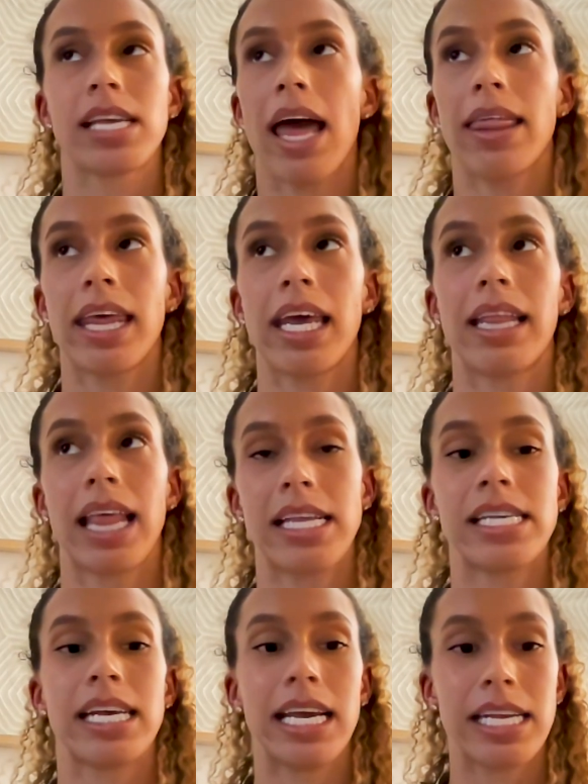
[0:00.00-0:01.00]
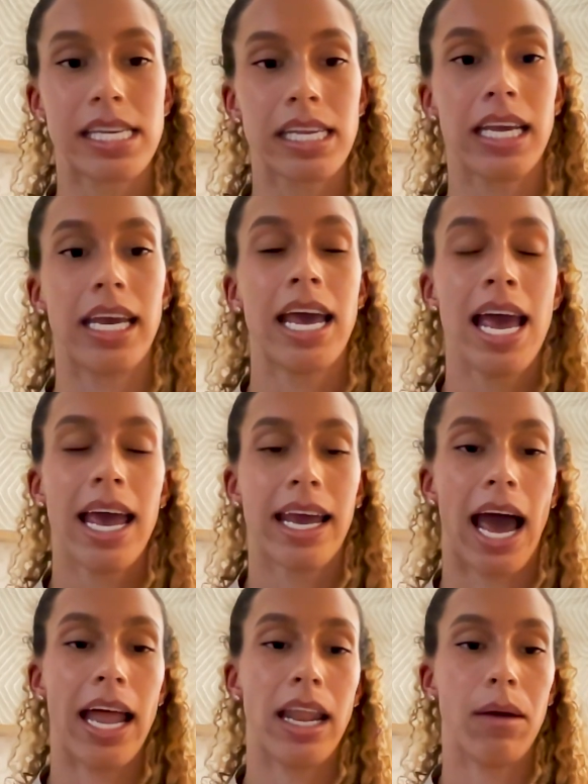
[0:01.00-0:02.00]
I think that's easily
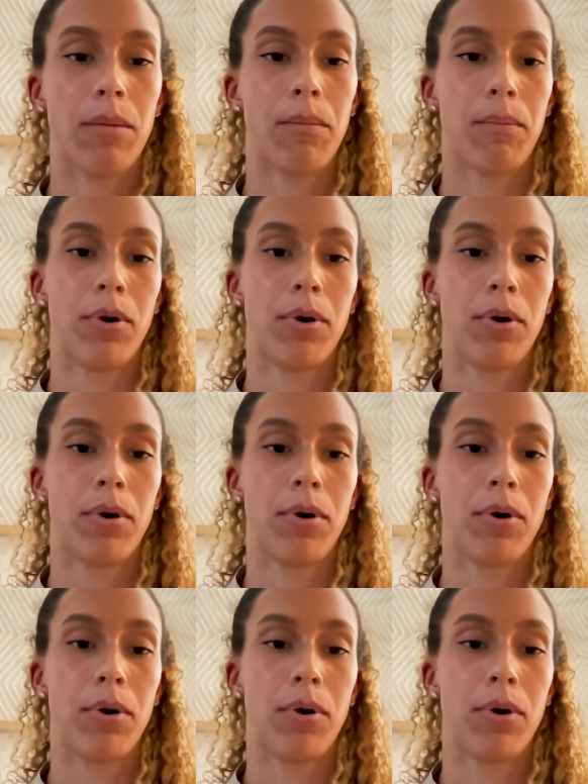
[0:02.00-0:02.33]
kind of